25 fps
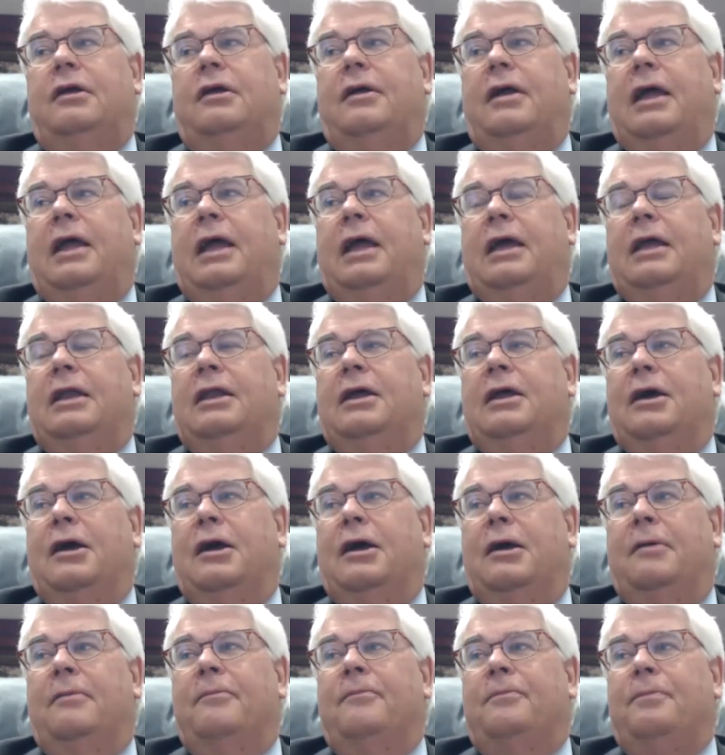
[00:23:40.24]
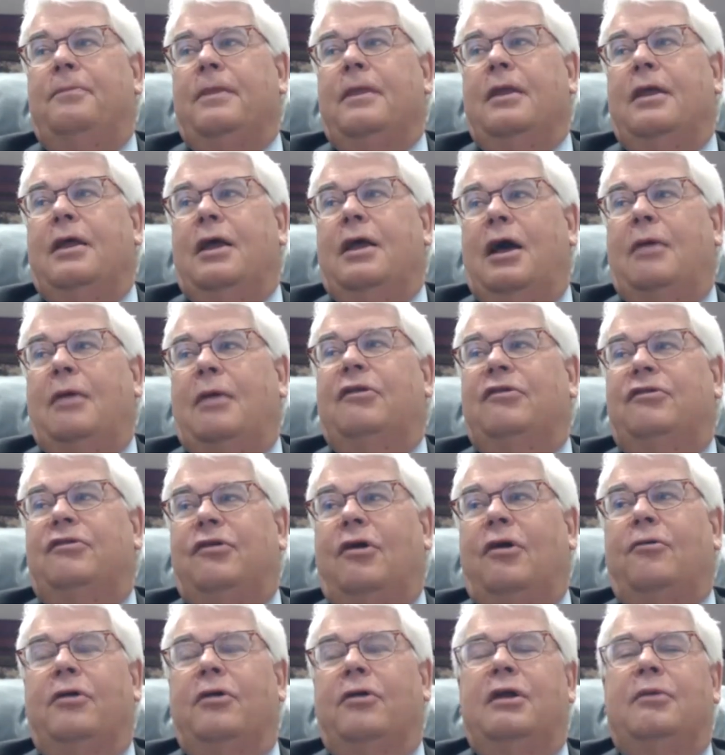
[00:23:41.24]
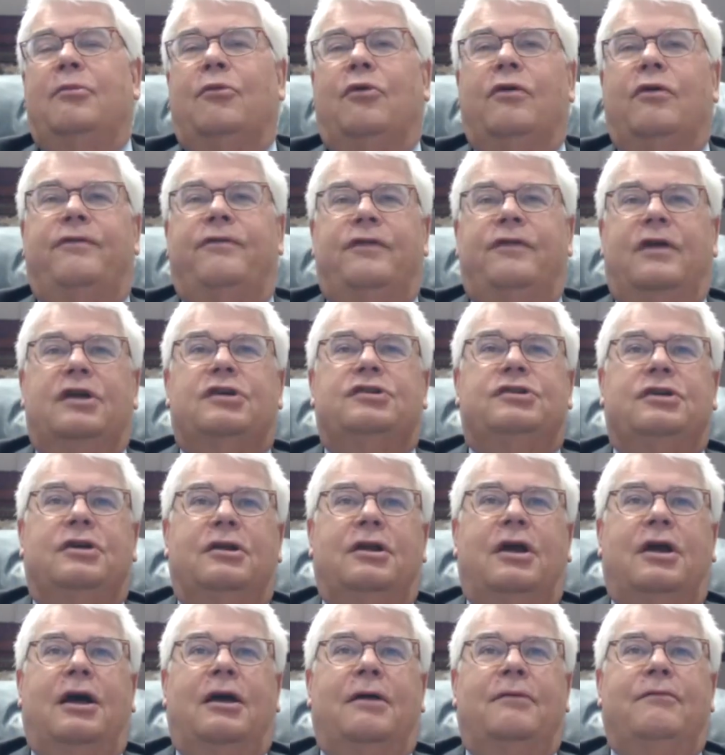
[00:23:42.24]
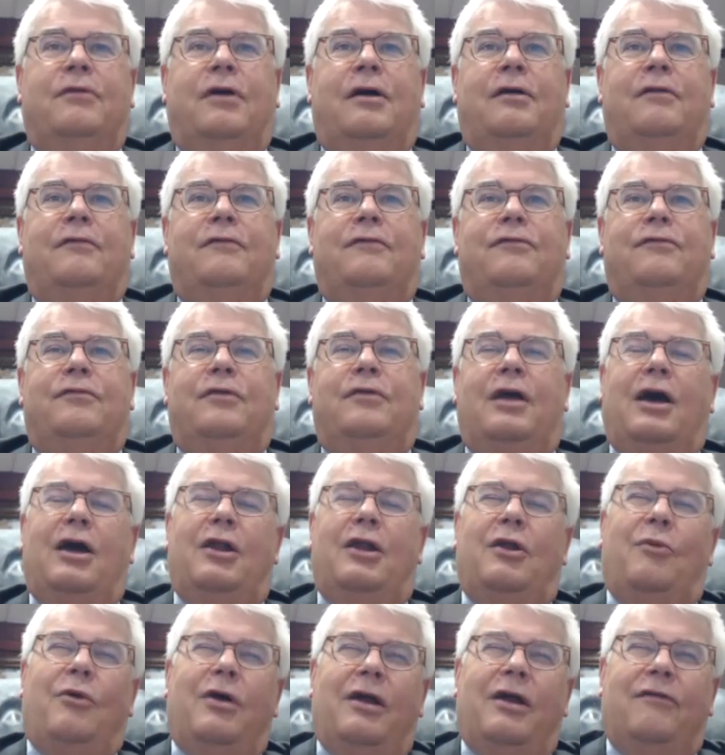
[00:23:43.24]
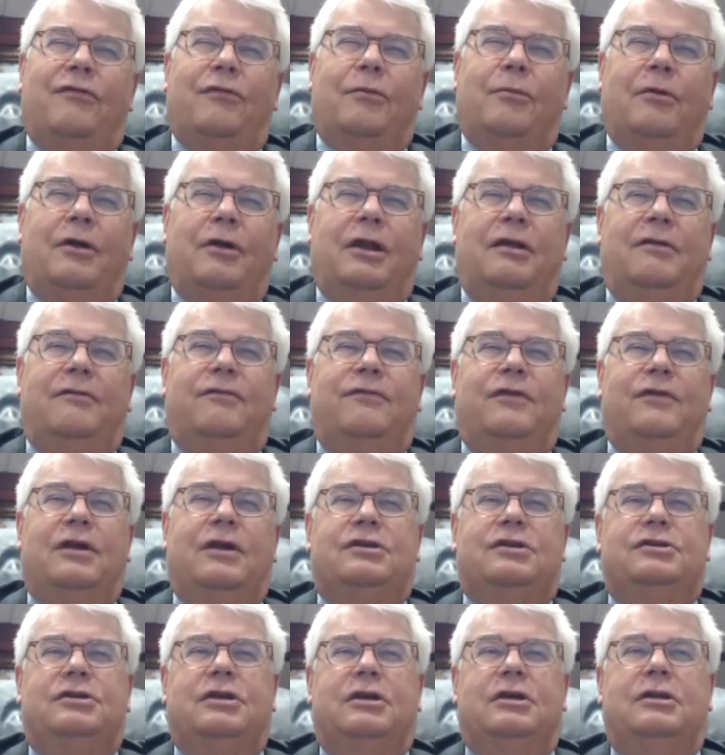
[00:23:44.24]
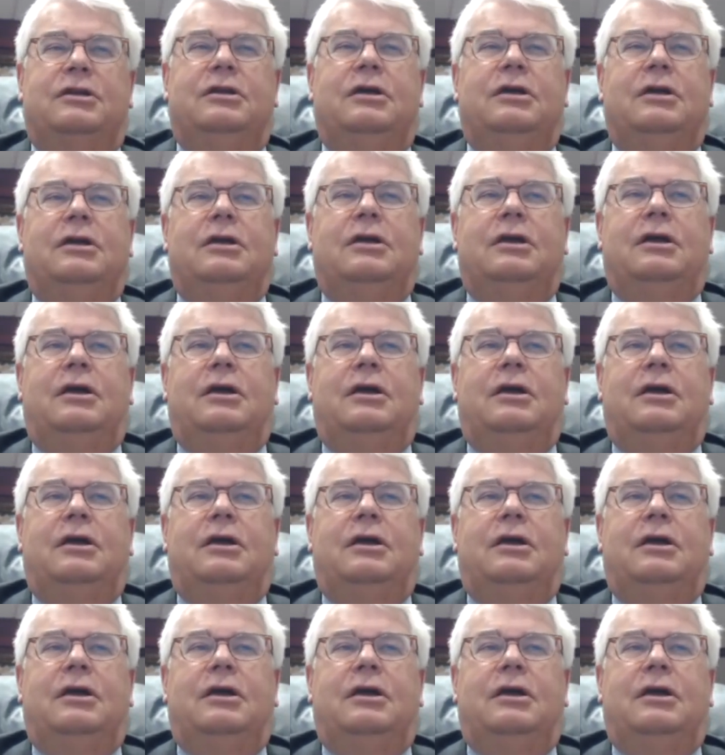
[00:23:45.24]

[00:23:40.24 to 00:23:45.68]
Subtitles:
And I'm going to start reading more fiction. I've gotten away from reading fiction.